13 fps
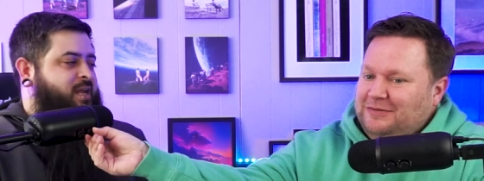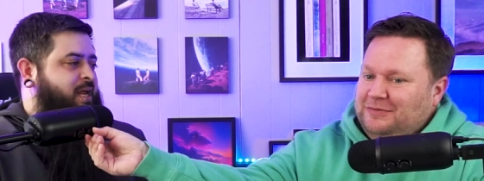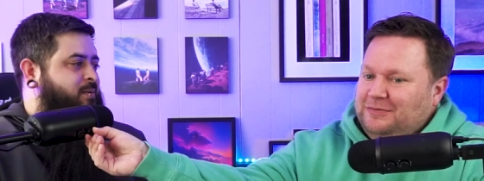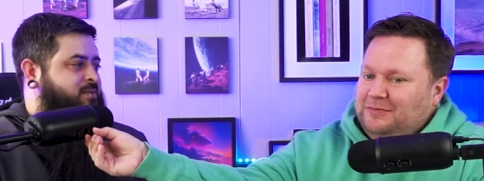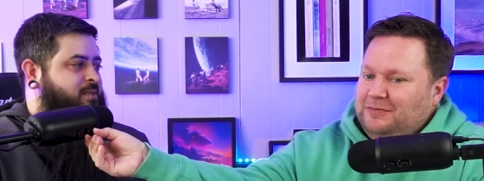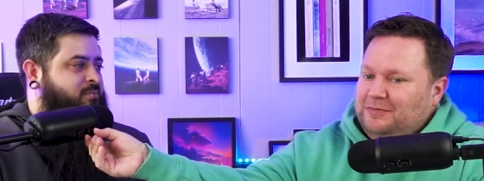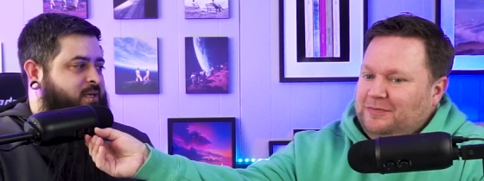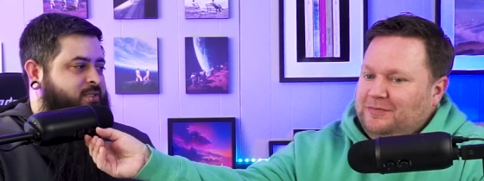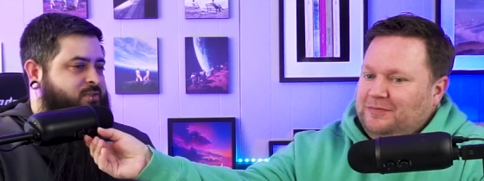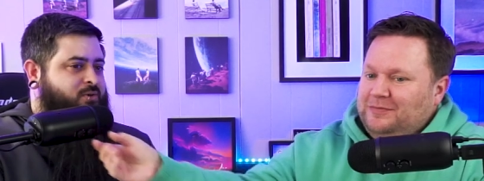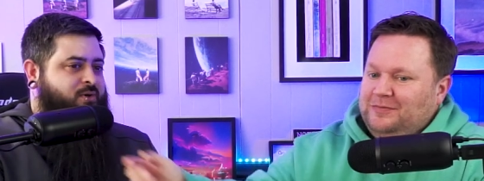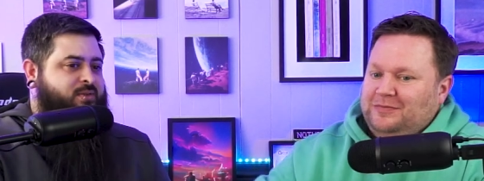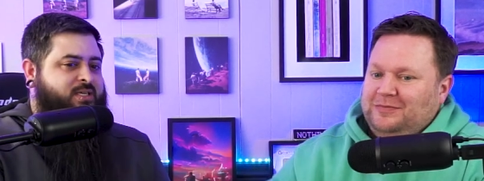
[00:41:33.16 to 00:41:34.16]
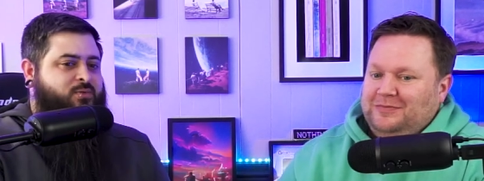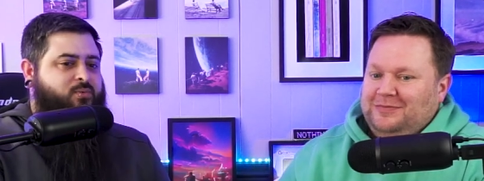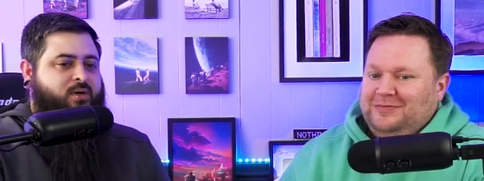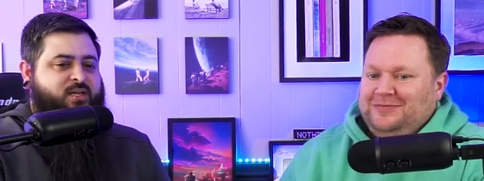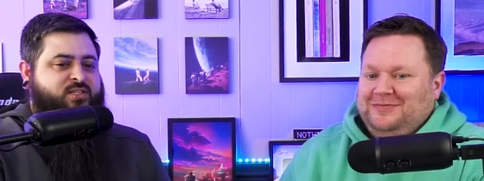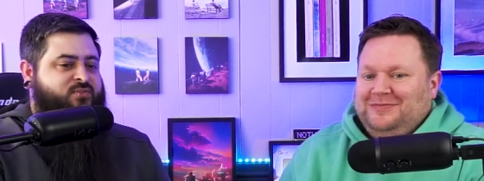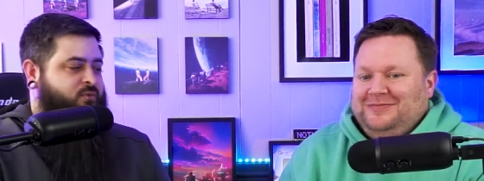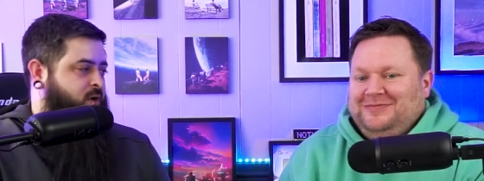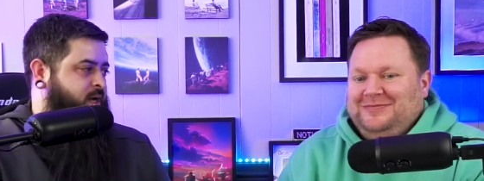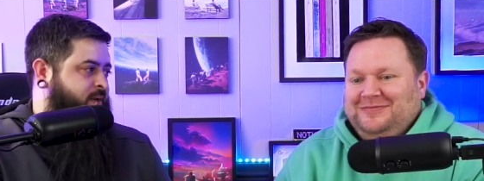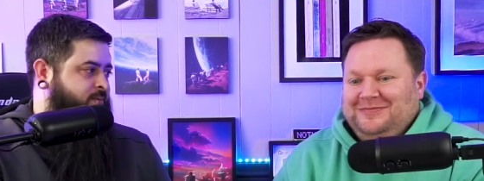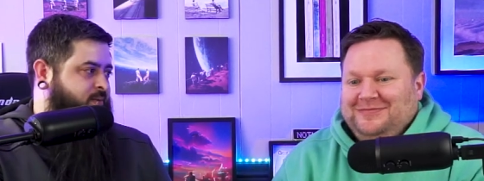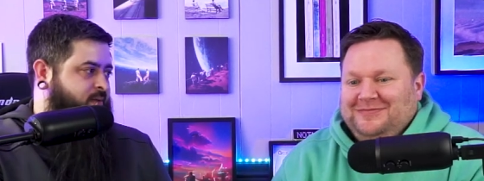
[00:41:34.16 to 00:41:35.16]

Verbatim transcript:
Speaker 1: games in the Play Store. This one is free.